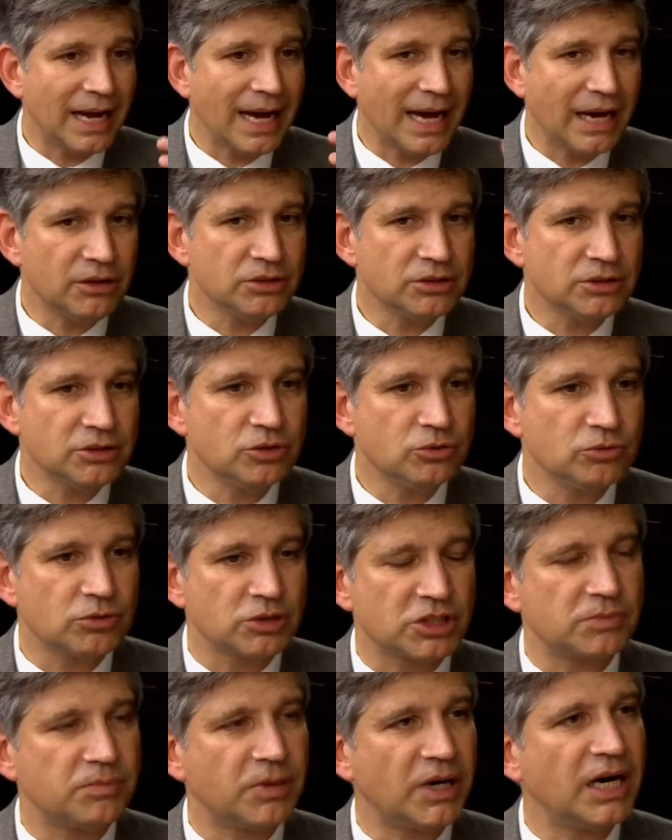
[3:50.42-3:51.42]
How do you
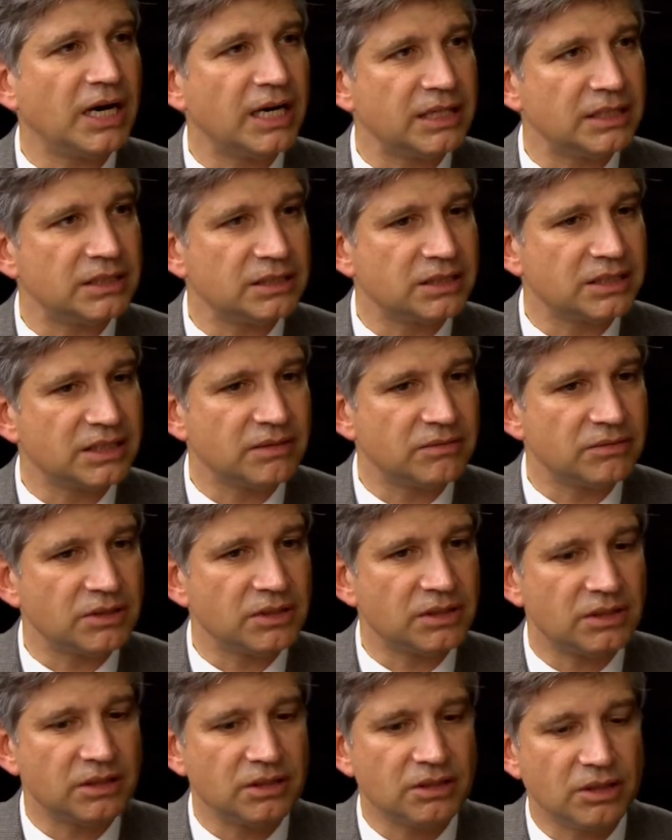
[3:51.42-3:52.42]
respond,
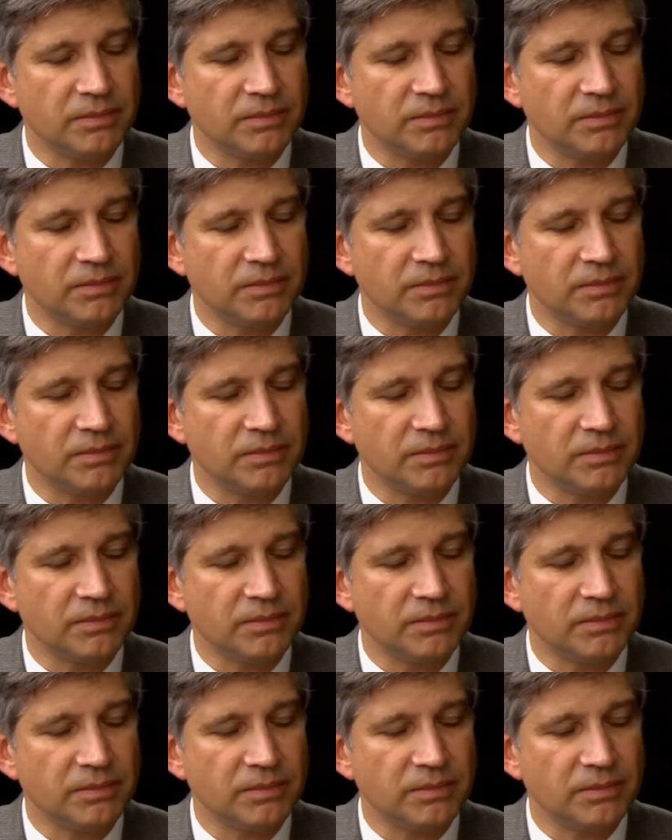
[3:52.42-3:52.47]
given